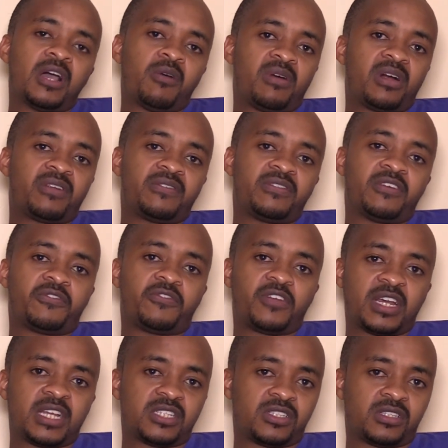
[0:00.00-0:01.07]
one of the
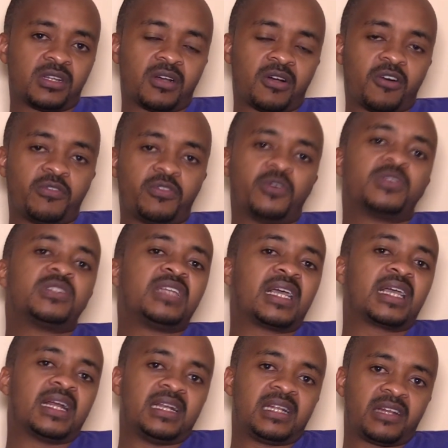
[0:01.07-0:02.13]
friends of those
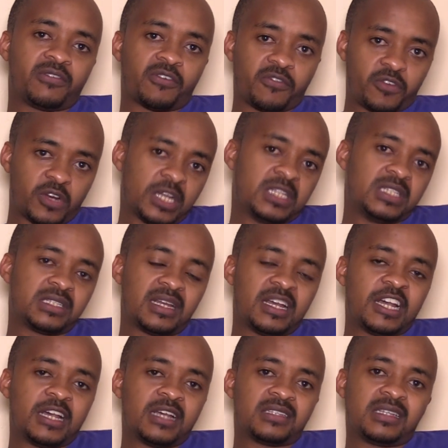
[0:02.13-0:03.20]
second level friends
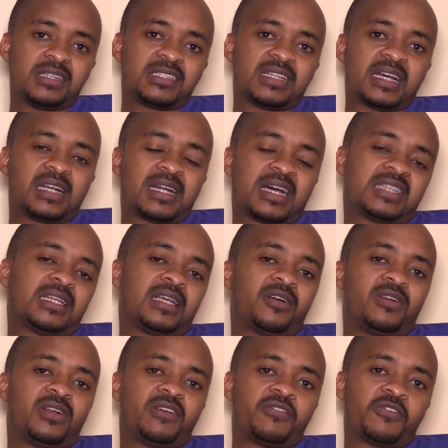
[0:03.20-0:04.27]
sees that a
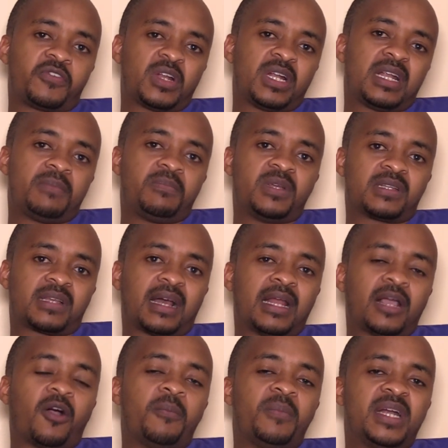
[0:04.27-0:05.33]
second level friend basically
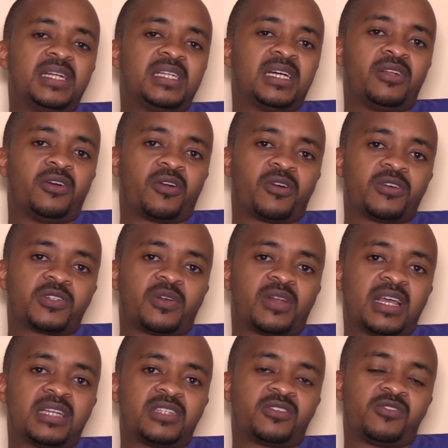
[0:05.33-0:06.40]
commented or also
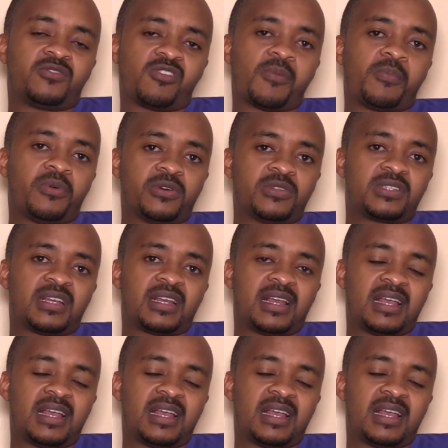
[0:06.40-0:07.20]
liked on your post,